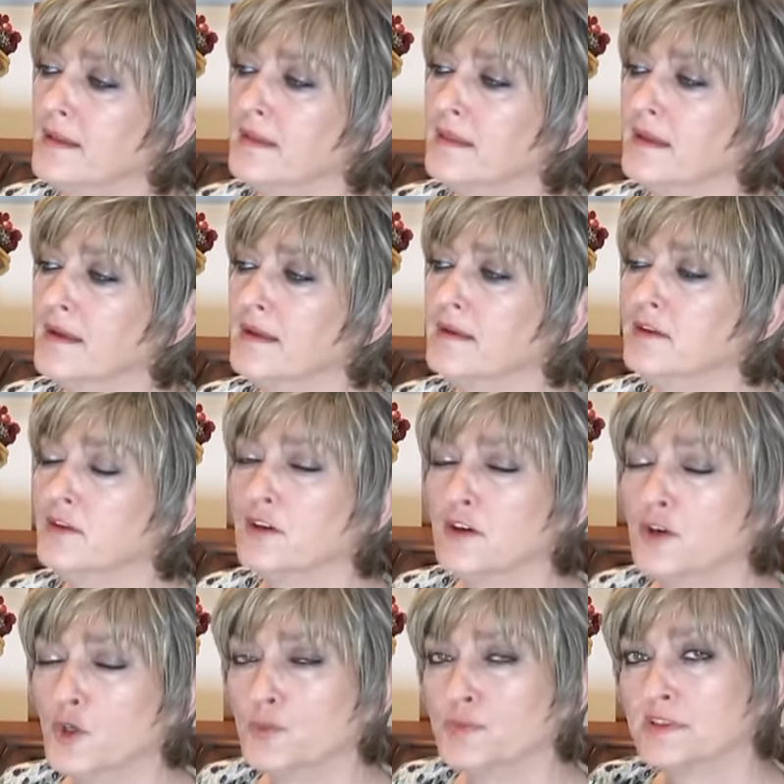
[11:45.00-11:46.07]
then your
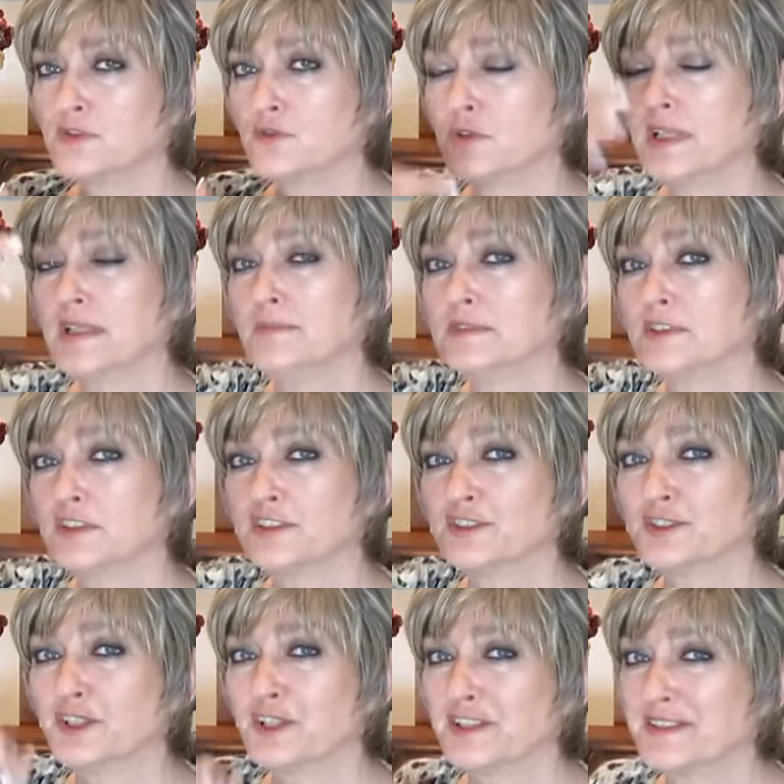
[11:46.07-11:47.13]
hopes and dreams are
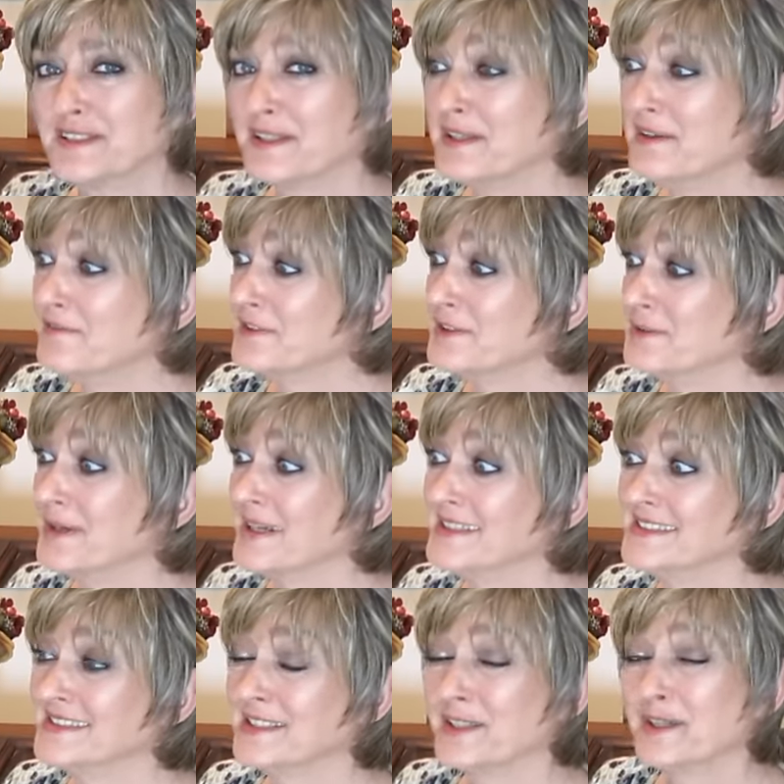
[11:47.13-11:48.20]
starting to lift and
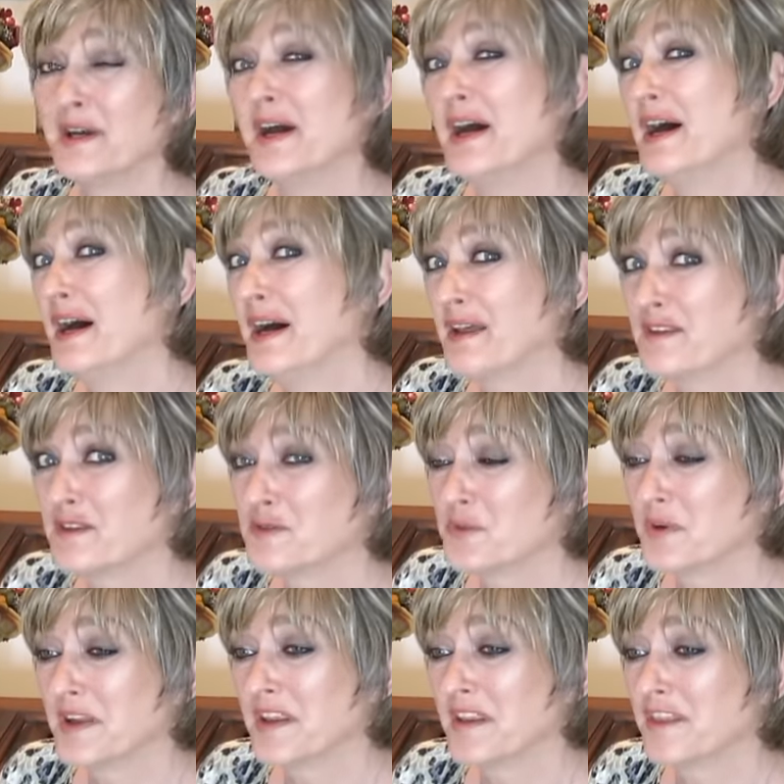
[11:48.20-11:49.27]
rise here on the
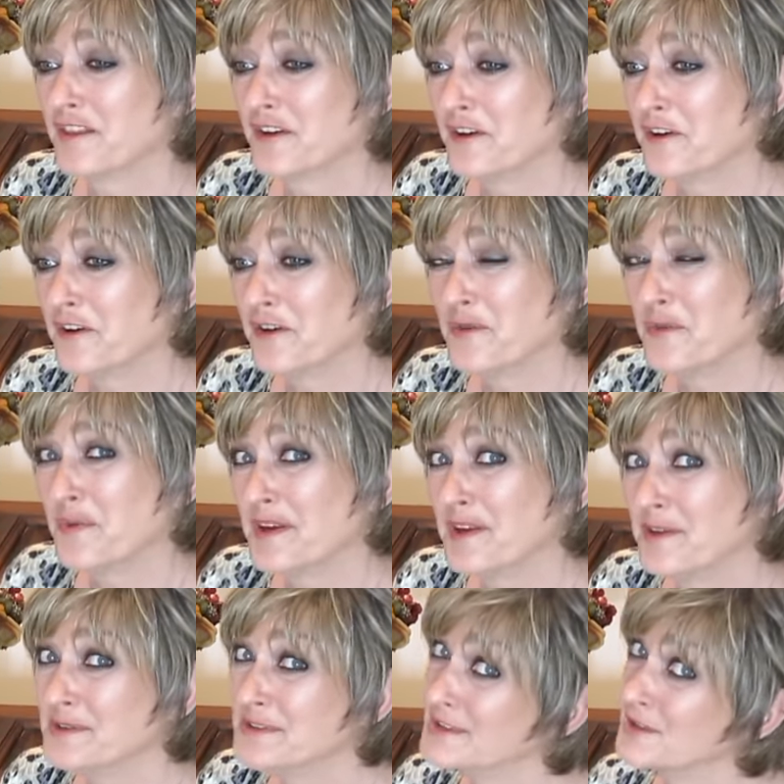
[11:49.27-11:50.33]
23rd when
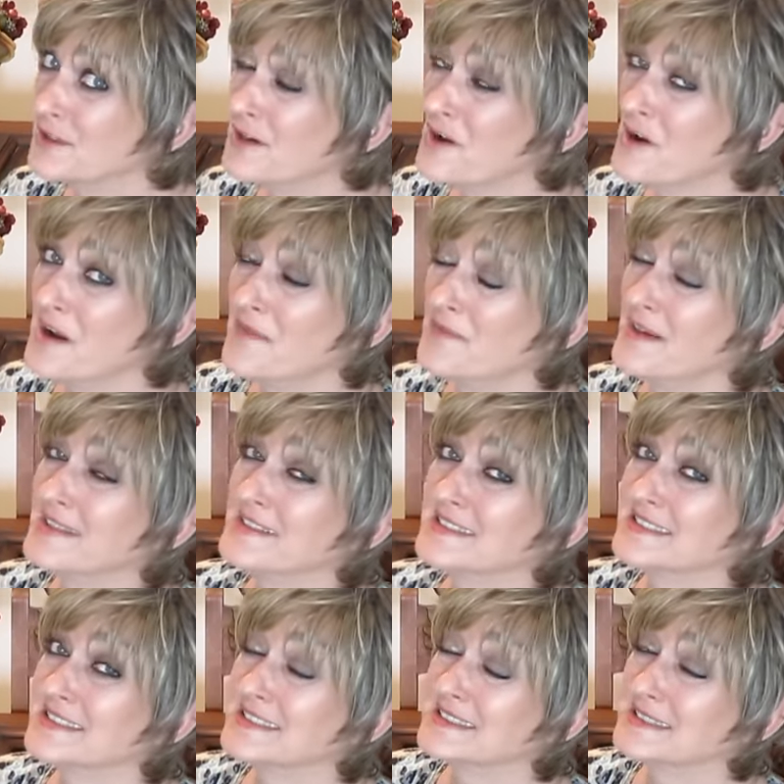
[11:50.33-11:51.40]
you start off on
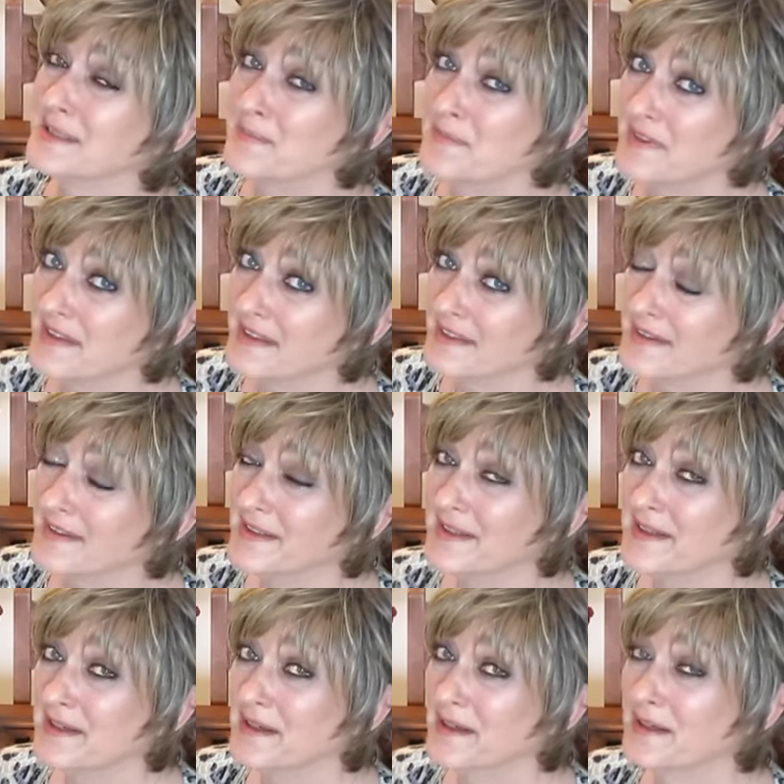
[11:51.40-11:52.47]
something
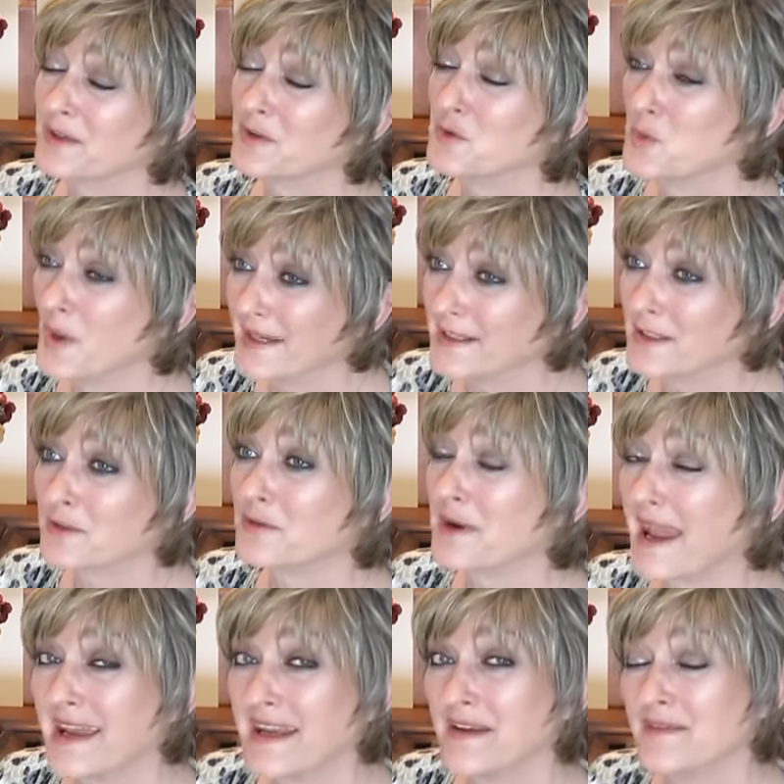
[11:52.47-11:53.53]
quite
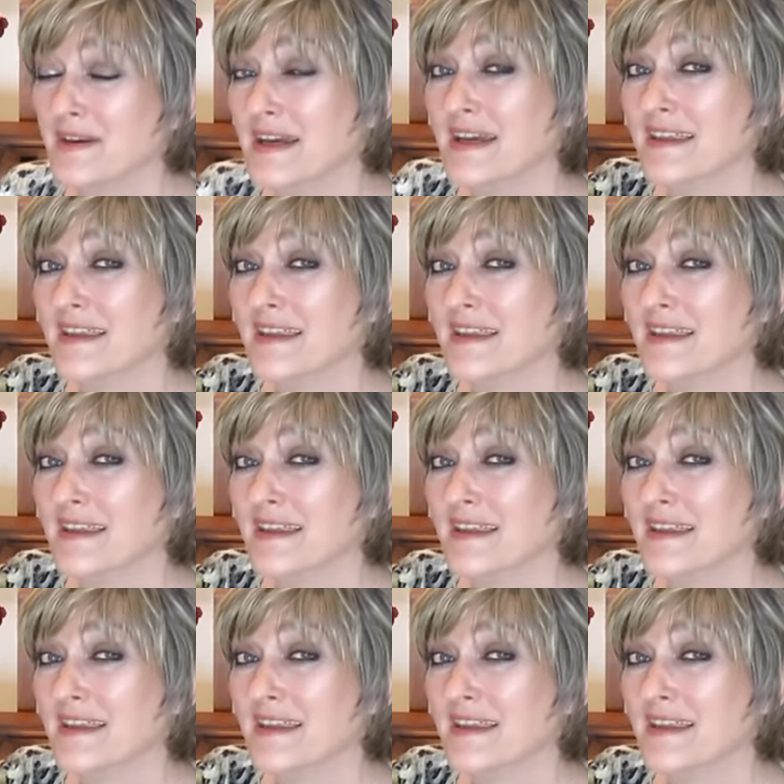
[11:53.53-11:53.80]
creative.